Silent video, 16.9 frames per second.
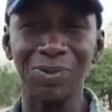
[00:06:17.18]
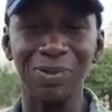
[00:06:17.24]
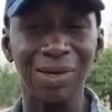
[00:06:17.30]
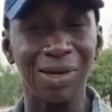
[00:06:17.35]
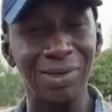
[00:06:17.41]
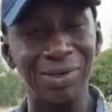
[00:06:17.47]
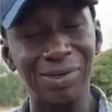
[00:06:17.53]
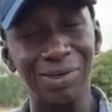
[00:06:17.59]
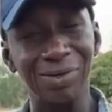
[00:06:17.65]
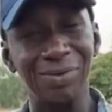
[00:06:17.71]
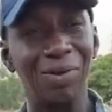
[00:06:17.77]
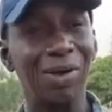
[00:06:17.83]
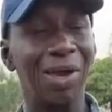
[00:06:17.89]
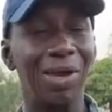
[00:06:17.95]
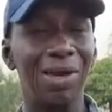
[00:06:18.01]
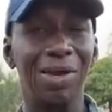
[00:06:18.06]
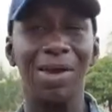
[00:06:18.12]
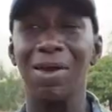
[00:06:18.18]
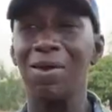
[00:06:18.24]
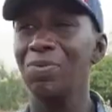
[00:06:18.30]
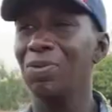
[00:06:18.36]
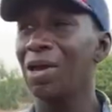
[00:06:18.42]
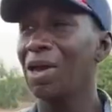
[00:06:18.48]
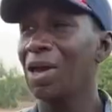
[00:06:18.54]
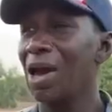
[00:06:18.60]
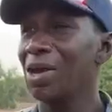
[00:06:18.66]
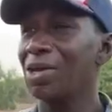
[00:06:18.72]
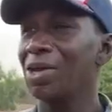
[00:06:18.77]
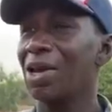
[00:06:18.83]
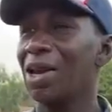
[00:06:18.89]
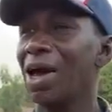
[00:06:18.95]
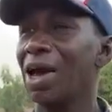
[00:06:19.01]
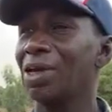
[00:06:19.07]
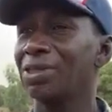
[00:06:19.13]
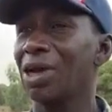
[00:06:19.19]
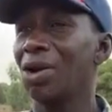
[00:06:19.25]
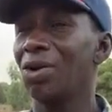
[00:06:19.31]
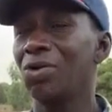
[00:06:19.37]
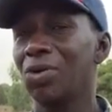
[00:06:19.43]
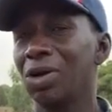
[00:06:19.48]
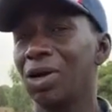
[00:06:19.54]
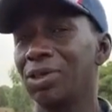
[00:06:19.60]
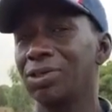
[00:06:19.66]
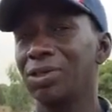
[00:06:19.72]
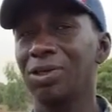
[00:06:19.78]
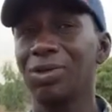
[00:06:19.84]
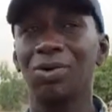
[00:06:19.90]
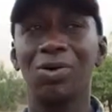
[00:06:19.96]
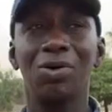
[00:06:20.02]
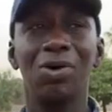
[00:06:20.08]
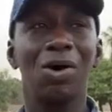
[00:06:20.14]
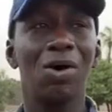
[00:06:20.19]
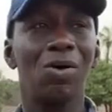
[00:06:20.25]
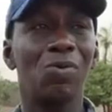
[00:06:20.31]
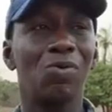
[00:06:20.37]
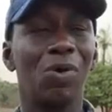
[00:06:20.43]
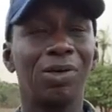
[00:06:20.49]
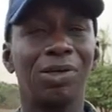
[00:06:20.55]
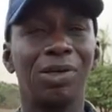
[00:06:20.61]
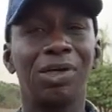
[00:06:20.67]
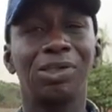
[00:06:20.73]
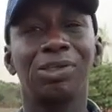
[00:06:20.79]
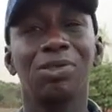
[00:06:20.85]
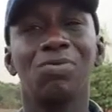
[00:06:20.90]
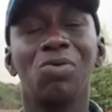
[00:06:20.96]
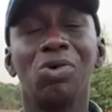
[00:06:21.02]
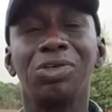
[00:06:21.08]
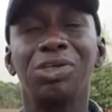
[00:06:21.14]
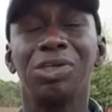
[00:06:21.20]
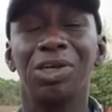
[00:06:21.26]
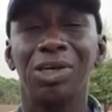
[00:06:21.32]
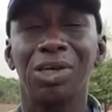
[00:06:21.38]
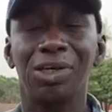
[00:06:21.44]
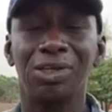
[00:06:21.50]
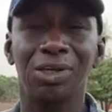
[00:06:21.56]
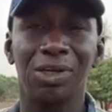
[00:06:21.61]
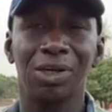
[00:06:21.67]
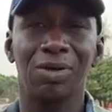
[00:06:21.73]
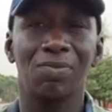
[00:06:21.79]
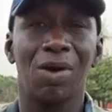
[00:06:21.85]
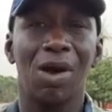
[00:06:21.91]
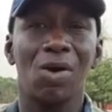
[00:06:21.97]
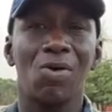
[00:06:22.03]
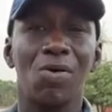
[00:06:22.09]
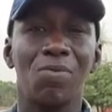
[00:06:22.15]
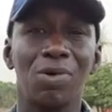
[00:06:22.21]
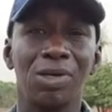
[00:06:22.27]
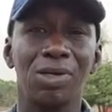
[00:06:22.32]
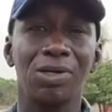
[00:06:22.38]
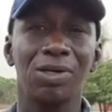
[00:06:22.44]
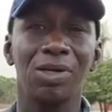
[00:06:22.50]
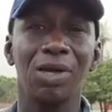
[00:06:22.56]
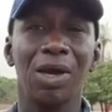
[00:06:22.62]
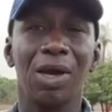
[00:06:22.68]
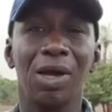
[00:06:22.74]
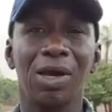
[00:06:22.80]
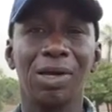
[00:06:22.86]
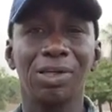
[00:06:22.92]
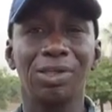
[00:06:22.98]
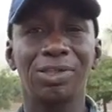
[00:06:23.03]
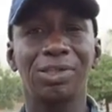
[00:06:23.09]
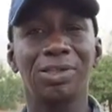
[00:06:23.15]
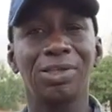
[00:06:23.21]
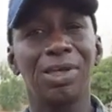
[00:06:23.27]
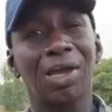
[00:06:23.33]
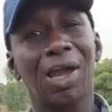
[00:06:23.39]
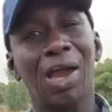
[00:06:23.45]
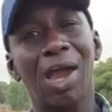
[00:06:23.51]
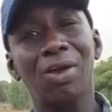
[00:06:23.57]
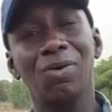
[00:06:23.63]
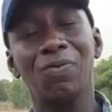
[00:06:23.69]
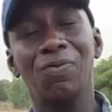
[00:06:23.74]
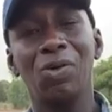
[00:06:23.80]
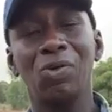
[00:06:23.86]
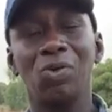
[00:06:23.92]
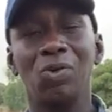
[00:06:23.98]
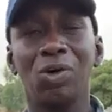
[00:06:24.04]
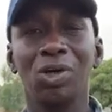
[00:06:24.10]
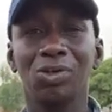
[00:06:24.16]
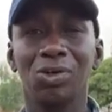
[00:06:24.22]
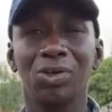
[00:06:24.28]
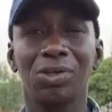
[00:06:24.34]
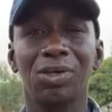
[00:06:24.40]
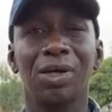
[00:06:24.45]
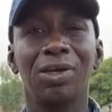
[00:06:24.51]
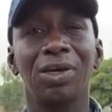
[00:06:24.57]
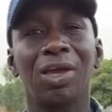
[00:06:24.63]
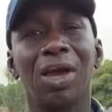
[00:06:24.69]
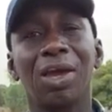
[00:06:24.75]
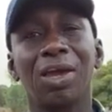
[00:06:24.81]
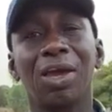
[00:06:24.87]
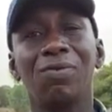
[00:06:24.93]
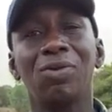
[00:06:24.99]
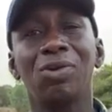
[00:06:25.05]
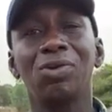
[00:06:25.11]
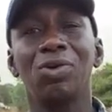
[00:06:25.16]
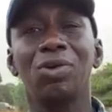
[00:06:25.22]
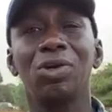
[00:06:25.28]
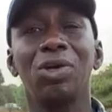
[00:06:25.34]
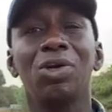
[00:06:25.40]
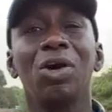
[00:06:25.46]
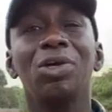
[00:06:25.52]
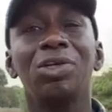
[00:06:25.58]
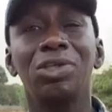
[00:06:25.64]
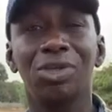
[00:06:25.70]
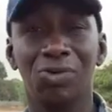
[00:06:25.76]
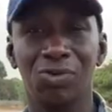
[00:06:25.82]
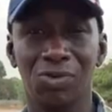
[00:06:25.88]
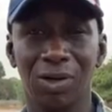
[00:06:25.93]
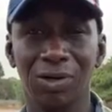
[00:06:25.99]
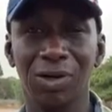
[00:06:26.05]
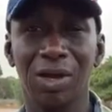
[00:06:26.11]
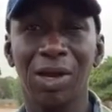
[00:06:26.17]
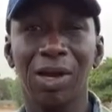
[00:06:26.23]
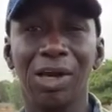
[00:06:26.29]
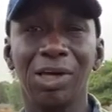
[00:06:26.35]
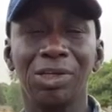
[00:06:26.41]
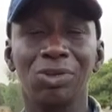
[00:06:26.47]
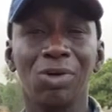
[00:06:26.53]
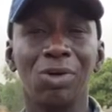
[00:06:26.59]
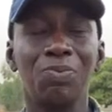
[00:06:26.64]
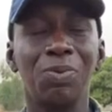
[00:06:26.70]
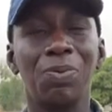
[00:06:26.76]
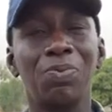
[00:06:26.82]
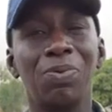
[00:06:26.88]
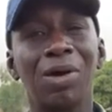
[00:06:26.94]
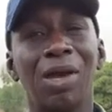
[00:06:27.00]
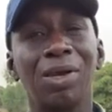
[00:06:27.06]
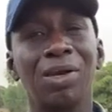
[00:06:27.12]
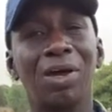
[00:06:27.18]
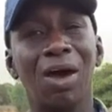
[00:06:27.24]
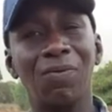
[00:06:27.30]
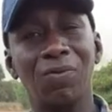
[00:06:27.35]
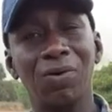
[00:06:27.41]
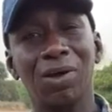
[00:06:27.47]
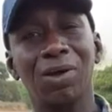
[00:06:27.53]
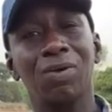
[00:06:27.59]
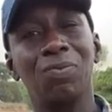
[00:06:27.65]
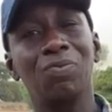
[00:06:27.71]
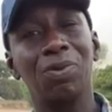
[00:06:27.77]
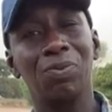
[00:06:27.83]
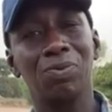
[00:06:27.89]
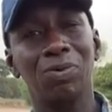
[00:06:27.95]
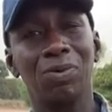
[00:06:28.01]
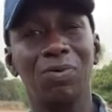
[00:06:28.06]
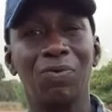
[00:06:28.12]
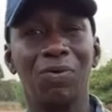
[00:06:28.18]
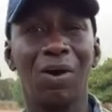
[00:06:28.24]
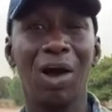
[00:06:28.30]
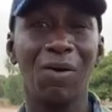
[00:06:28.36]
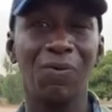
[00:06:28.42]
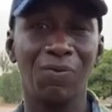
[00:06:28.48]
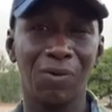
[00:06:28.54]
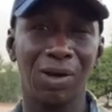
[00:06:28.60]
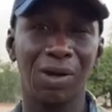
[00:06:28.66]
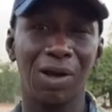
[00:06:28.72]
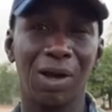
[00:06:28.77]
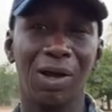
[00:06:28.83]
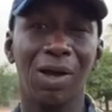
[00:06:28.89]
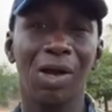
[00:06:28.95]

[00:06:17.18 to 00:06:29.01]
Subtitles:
And when I came, I realized, I look at, you know, what is the most needed thing in my community is the kind of education that they are giving to the young children. It's not preparing African people for Africa.